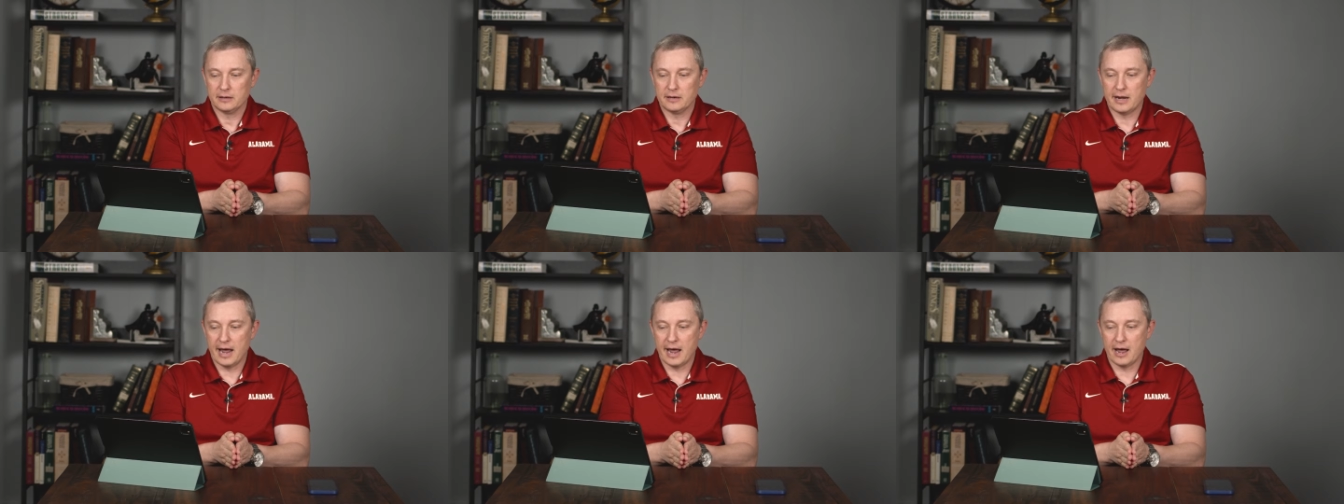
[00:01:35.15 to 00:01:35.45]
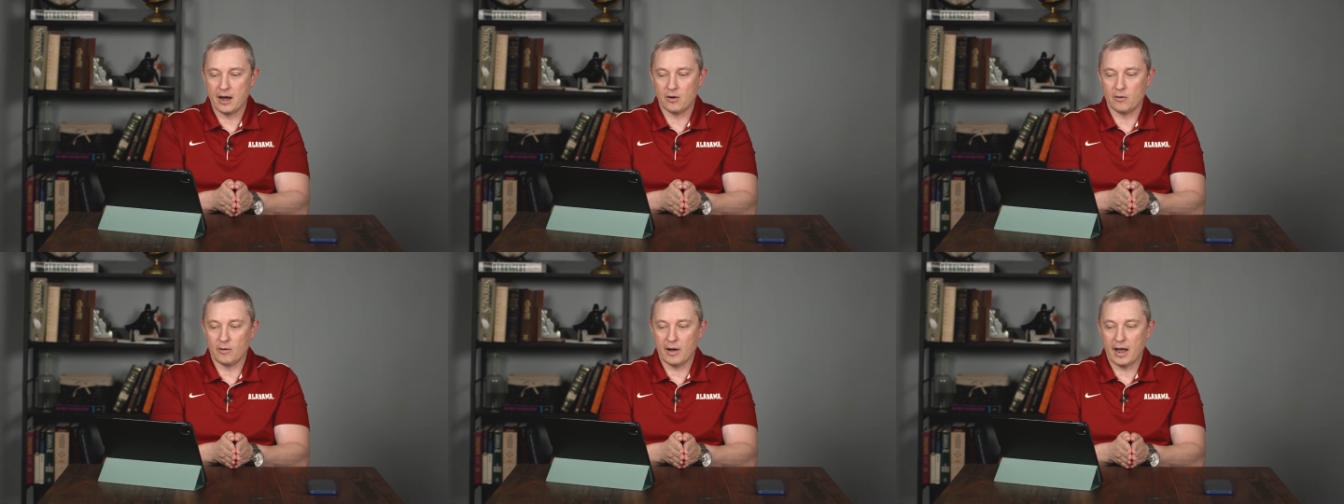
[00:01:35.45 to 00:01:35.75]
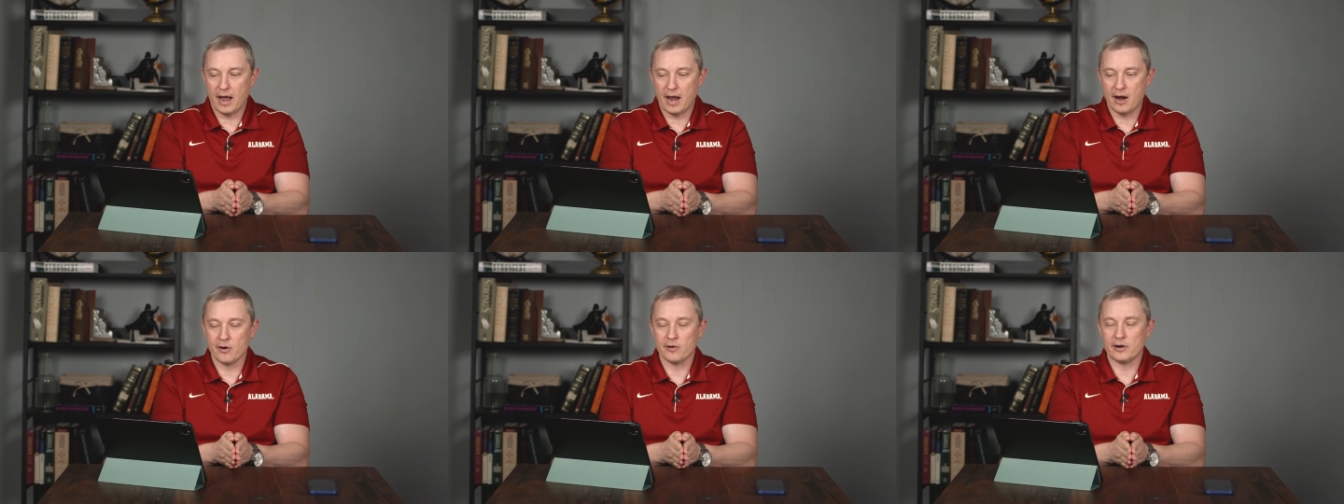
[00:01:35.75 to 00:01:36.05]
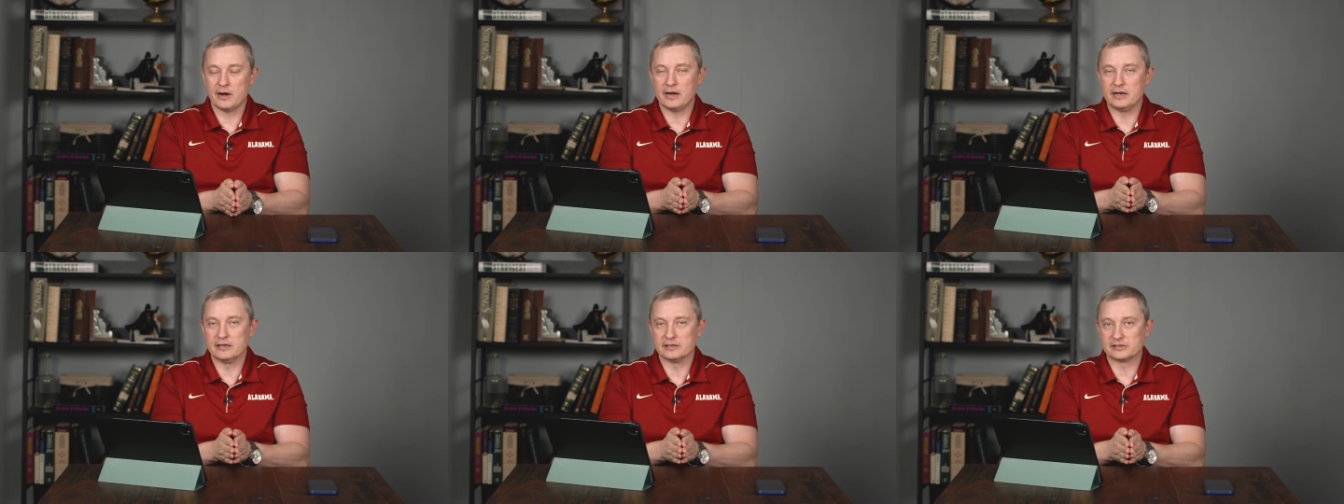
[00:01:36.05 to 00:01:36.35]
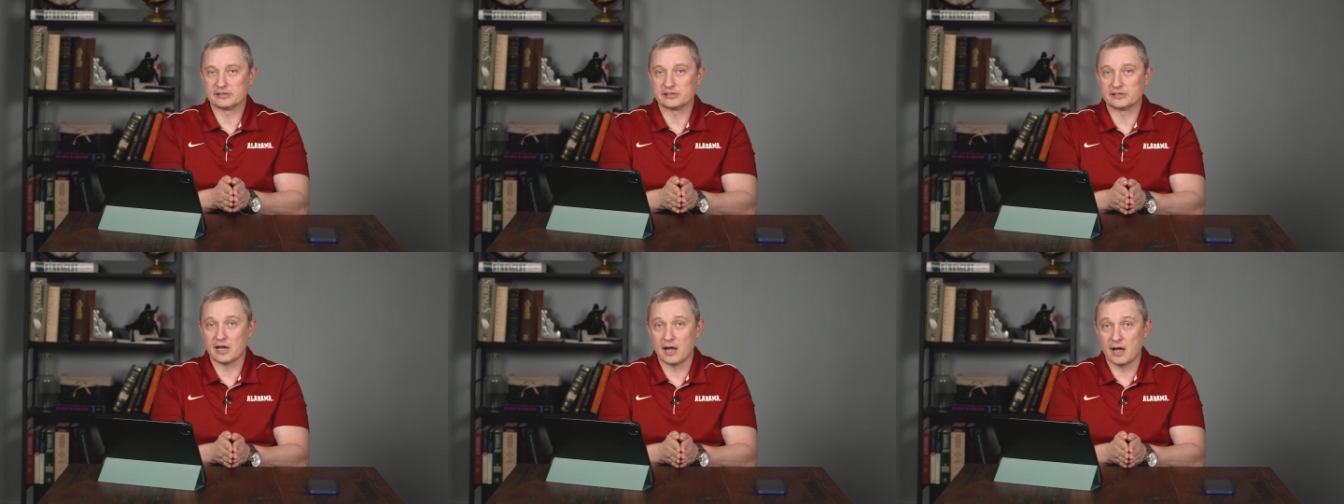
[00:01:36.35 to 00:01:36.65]
Now, Aaron and
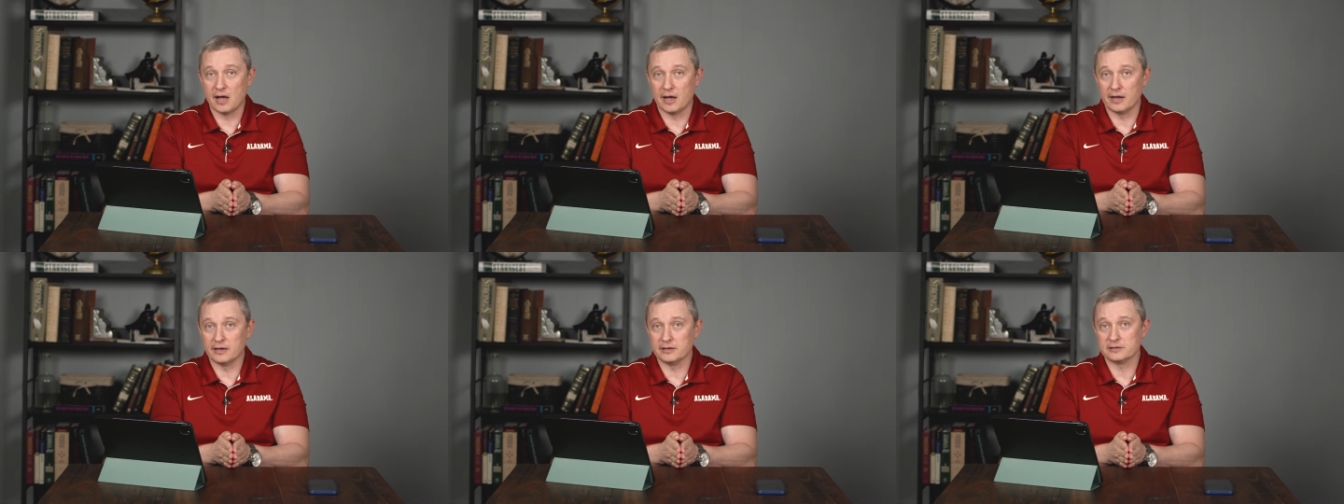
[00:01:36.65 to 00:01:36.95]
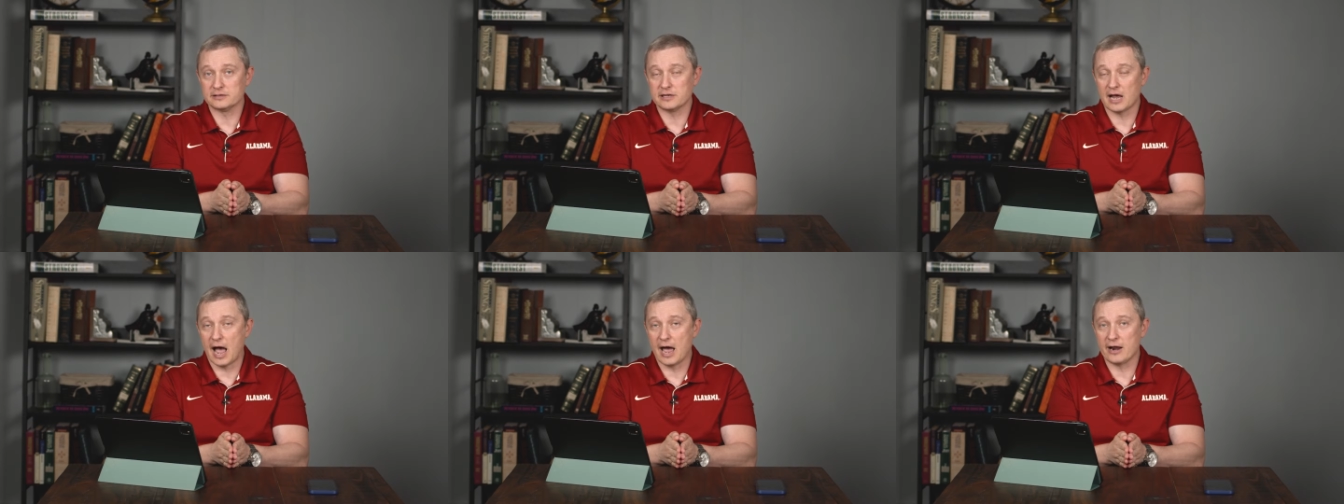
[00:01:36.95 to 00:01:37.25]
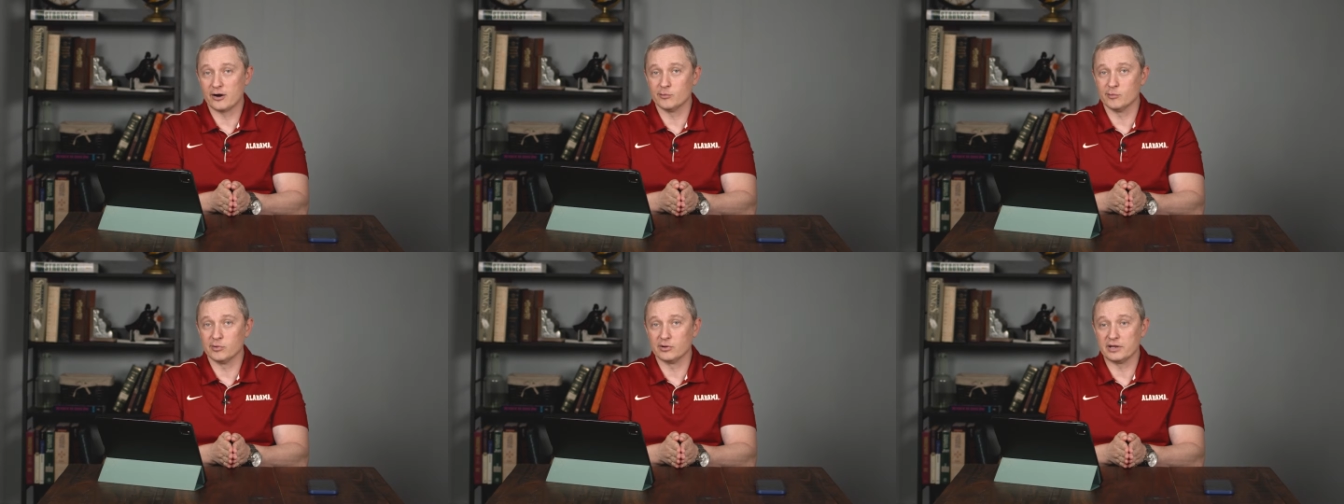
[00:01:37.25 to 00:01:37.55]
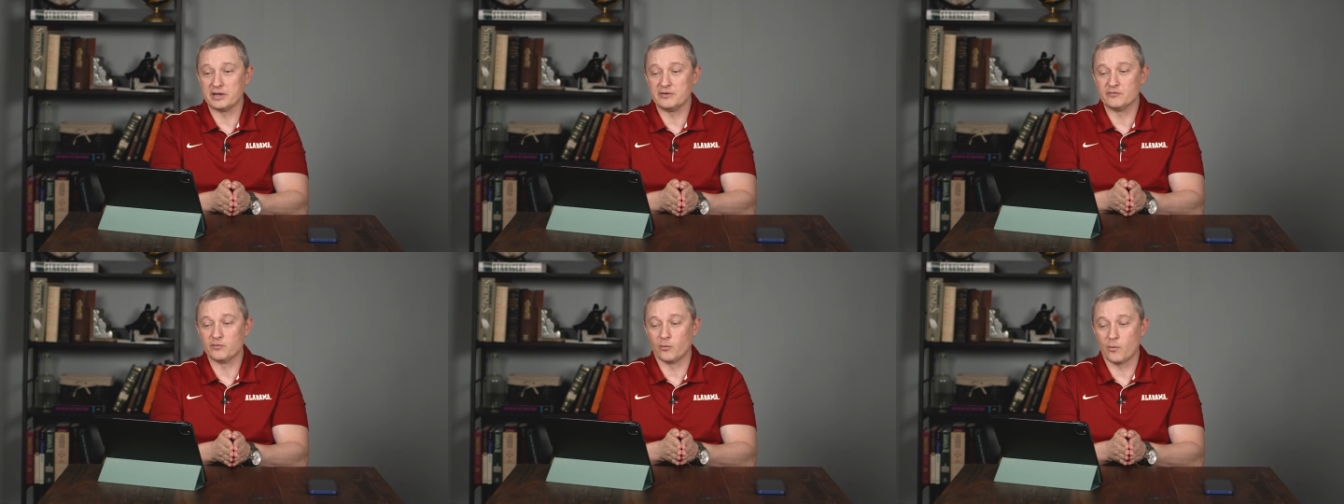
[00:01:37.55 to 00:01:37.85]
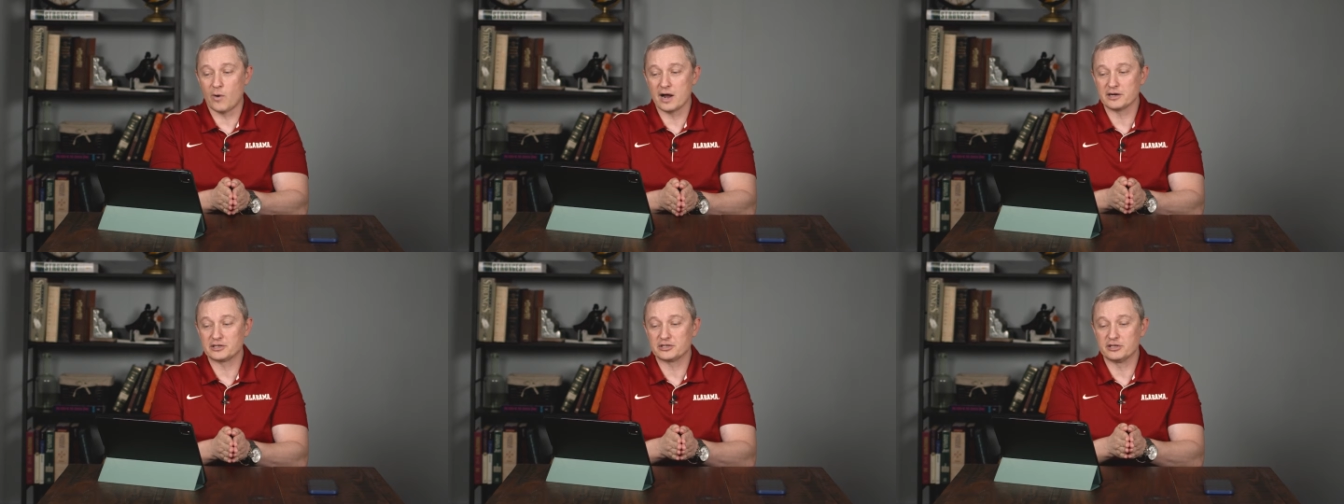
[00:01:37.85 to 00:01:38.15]
his sons, I don't believe
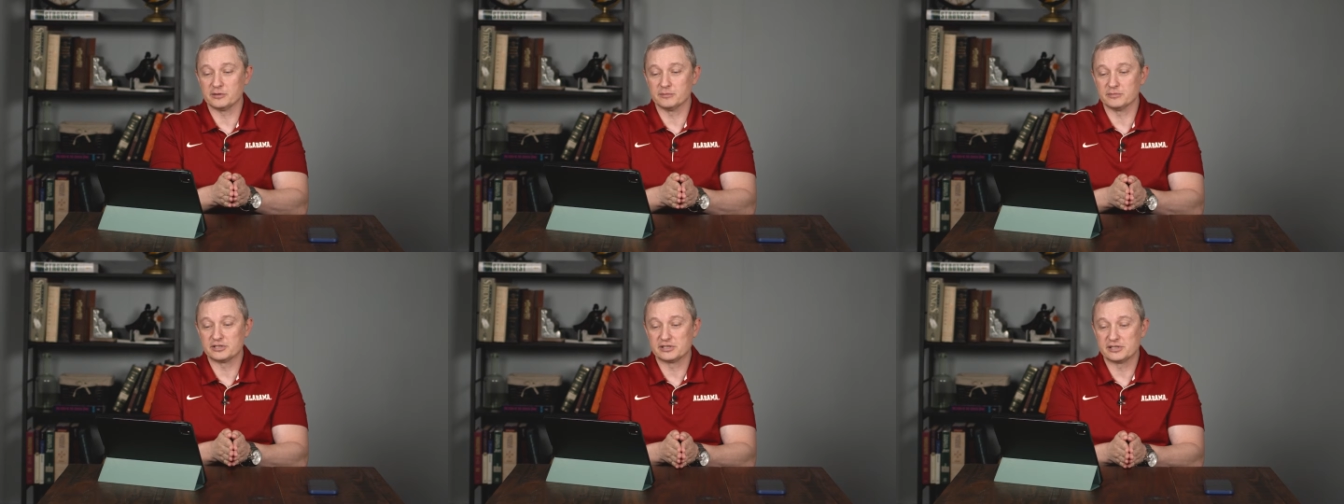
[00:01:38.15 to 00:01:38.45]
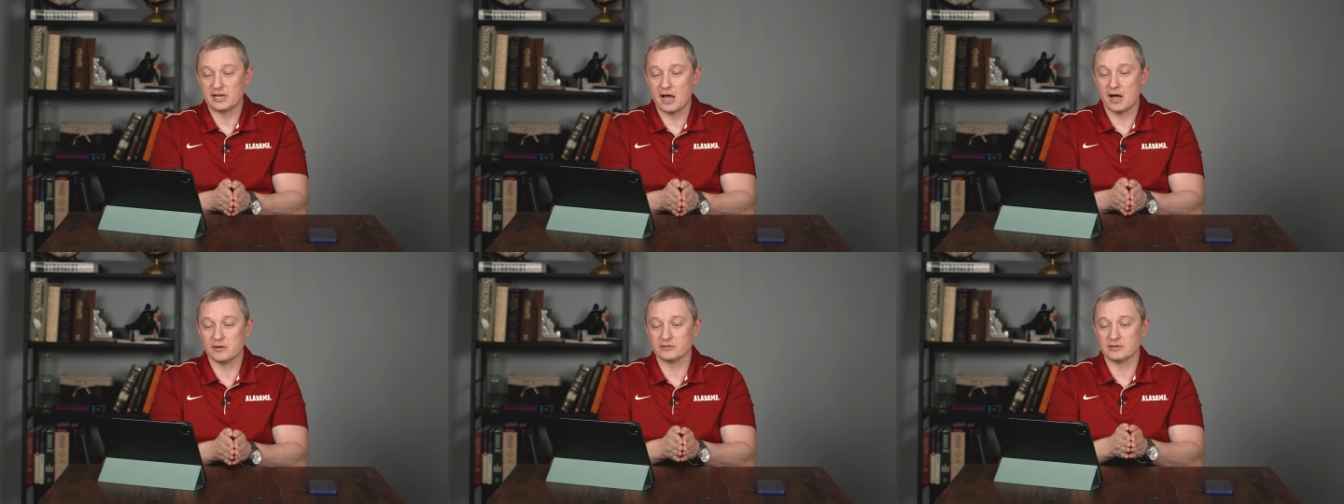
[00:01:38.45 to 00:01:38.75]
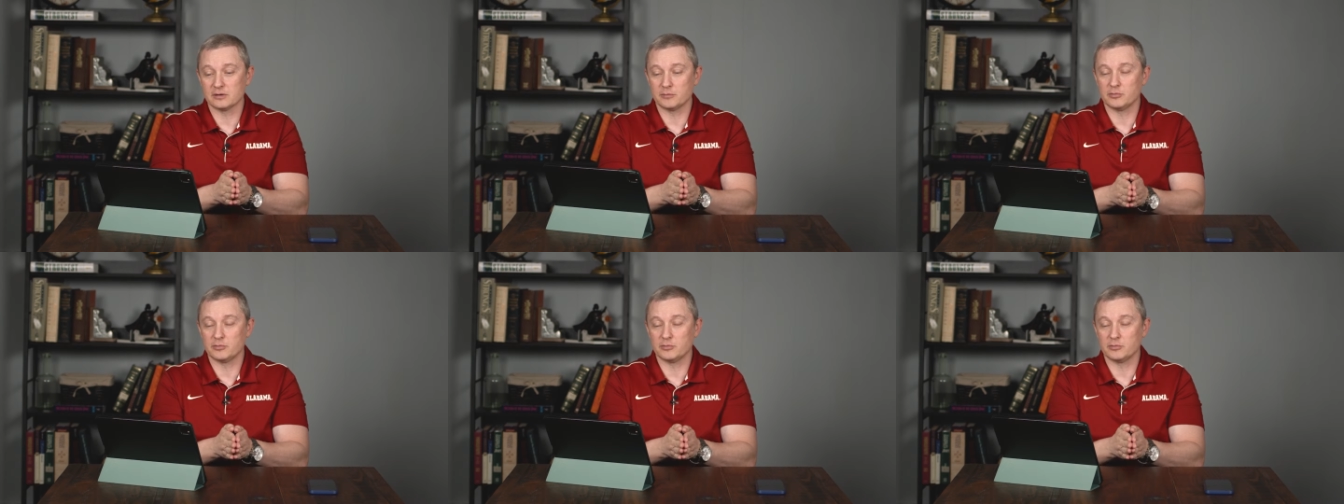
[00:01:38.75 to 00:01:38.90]
washed themselves.